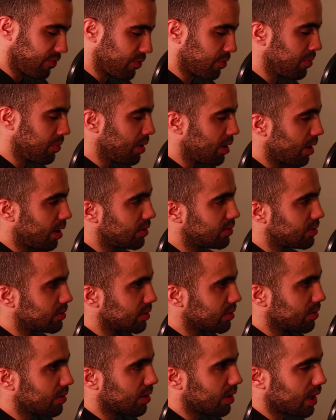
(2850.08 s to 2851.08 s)
for me I
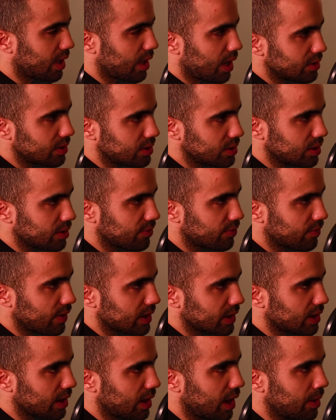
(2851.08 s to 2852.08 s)
see the
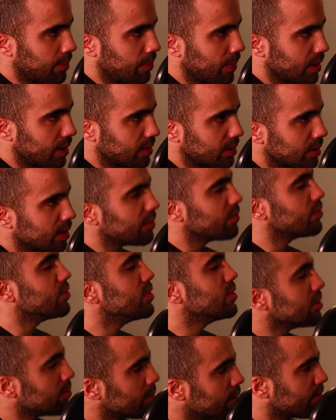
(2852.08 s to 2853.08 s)
fact that I might never
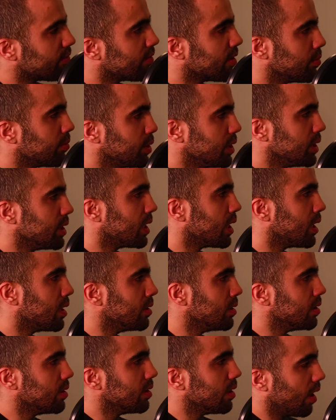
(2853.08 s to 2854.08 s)
see my family
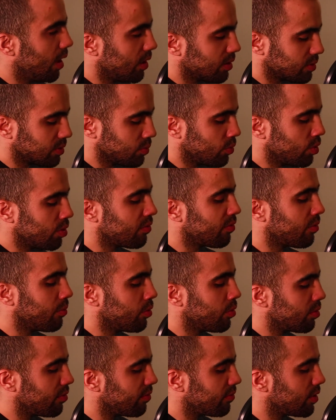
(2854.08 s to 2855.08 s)
again as more of a
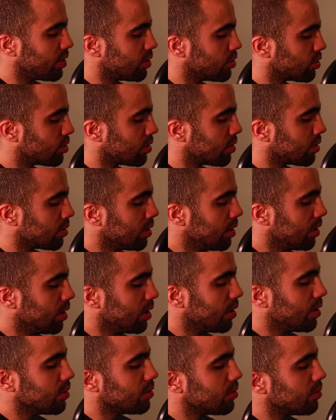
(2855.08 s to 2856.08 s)
motivation
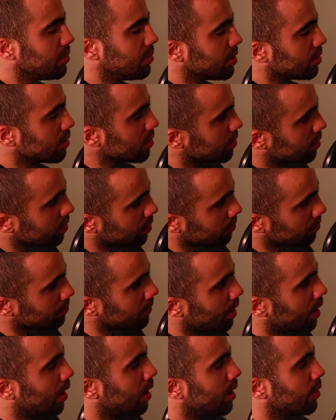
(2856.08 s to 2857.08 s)
to be good to
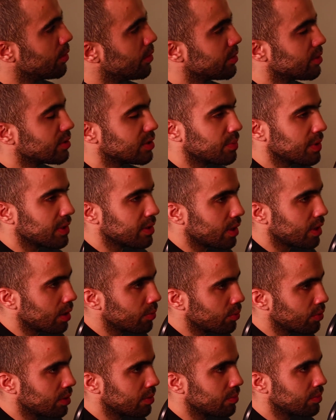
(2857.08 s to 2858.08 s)
them now and to spend
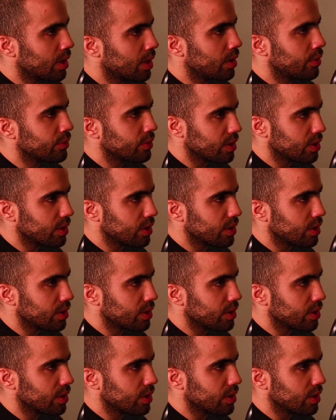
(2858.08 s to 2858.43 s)
time with them now